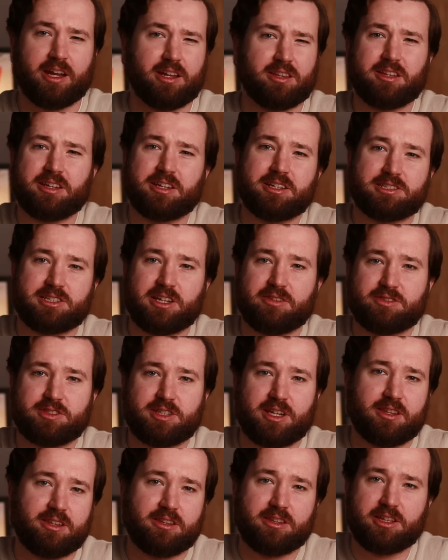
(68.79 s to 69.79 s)
And I think it's safe to
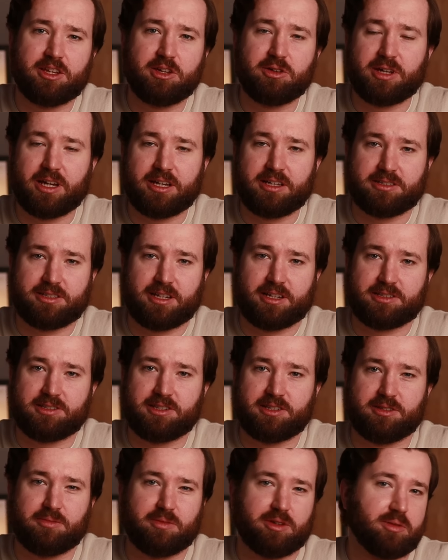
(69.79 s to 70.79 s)
say that the UK tax
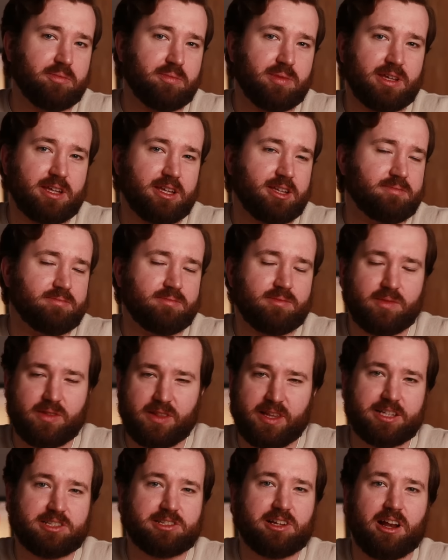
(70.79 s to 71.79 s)
system can be,
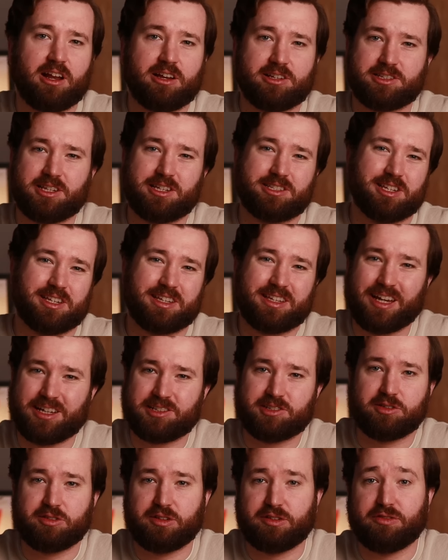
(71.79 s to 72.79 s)
let's class it as a
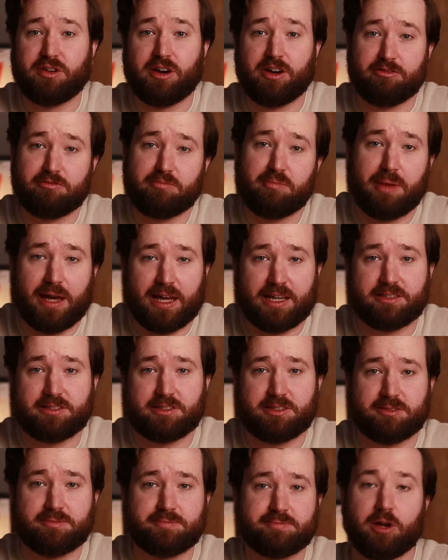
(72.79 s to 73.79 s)
Category 5
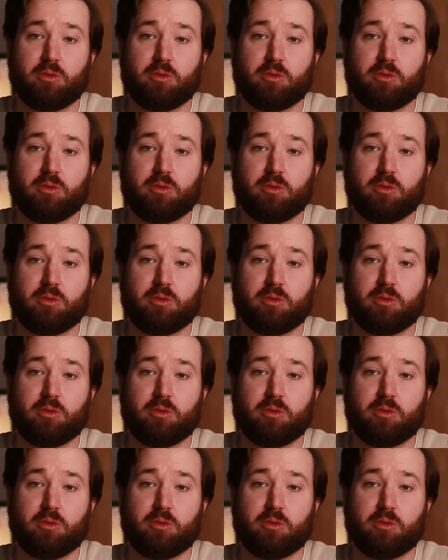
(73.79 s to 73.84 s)
mess.